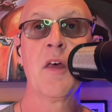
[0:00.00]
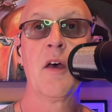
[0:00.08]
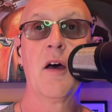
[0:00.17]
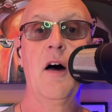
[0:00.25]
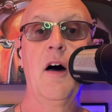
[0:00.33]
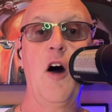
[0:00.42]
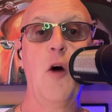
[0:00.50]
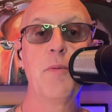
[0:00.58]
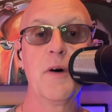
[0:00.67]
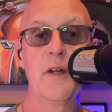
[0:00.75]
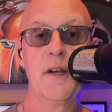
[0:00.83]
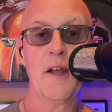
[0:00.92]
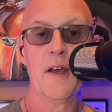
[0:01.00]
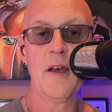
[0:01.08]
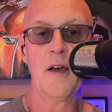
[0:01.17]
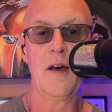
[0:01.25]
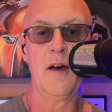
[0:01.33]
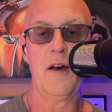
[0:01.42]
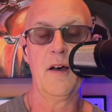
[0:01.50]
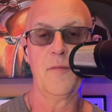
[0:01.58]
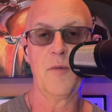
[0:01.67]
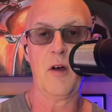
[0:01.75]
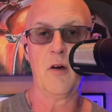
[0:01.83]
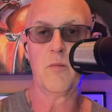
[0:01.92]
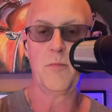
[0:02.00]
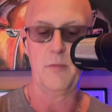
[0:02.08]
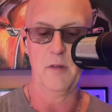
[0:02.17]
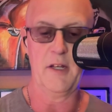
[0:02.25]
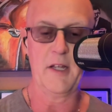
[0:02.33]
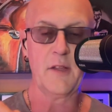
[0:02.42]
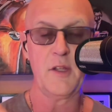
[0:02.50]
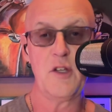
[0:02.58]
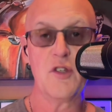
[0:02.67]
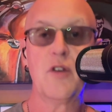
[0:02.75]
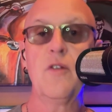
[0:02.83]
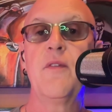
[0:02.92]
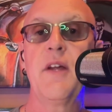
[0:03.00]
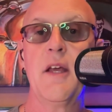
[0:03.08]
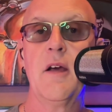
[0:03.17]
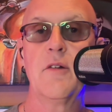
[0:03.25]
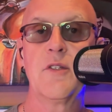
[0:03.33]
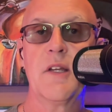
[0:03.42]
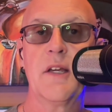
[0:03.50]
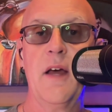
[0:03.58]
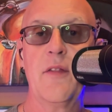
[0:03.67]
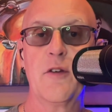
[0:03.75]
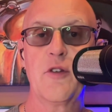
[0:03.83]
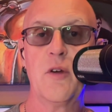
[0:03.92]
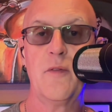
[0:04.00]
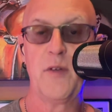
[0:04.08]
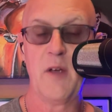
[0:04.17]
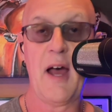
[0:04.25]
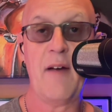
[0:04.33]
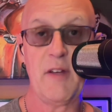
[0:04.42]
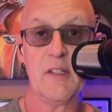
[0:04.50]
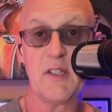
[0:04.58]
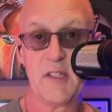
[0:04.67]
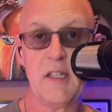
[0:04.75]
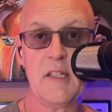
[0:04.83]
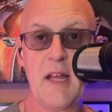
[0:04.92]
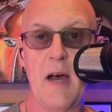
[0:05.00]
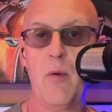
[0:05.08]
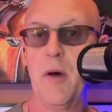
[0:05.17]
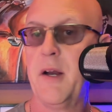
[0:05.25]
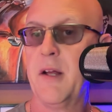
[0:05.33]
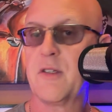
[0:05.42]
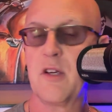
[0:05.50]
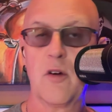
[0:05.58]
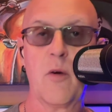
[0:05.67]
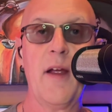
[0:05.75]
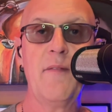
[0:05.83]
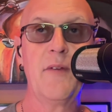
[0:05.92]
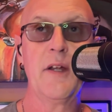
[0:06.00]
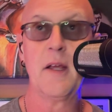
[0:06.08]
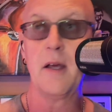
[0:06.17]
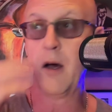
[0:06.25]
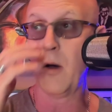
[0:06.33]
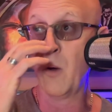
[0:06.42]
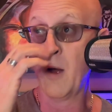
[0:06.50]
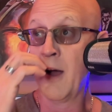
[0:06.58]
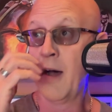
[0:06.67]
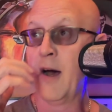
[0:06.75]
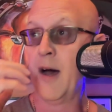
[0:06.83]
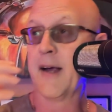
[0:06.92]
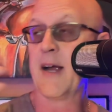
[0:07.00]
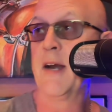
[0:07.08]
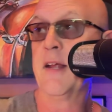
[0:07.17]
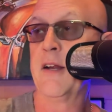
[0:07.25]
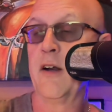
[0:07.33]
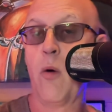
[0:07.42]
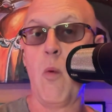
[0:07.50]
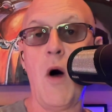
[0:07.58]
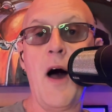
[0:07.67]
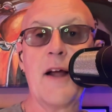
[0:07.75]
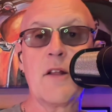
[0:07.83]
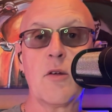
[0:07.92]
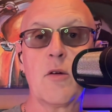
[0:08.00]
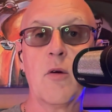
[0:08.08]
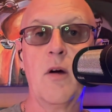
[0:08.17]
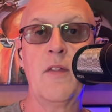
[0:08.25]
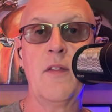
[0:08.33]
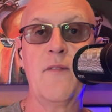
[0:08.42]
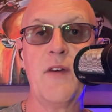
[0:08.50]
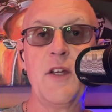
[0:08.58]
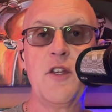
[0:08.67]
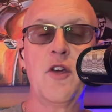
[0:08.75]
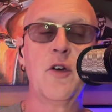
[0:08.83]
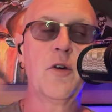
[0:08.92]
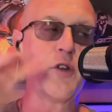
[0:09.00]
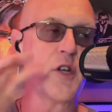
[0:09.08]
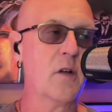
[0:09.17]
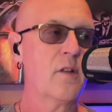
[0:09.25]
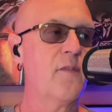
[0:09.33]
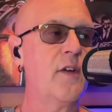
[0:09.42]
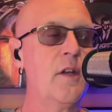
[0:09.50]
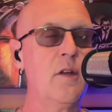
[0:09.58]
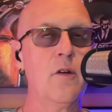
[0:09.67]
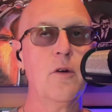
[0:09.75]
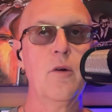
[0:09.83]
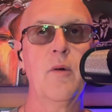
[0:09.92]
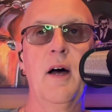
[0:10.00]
I'll link these two videos together. So if you haven't seen that one, it's a great video. I kind of did a walkthrough on the venue, showed the venue.